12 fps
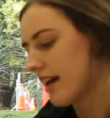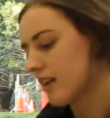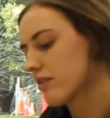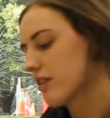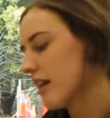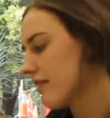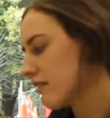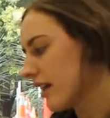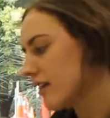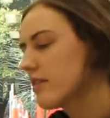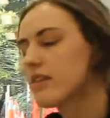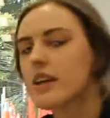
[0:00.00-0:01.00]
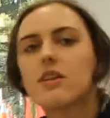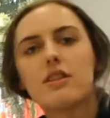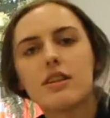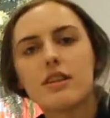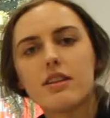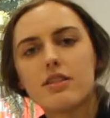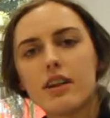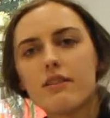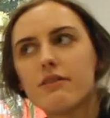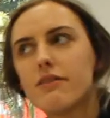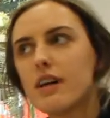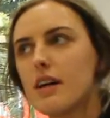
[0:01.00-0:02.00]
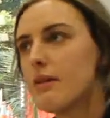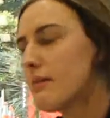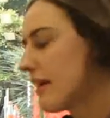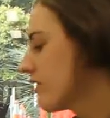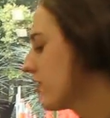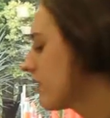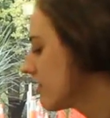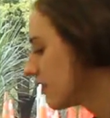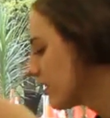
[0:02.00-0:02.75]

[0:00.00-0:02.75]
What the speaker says: and you also have a razor in case you need to shave a patient.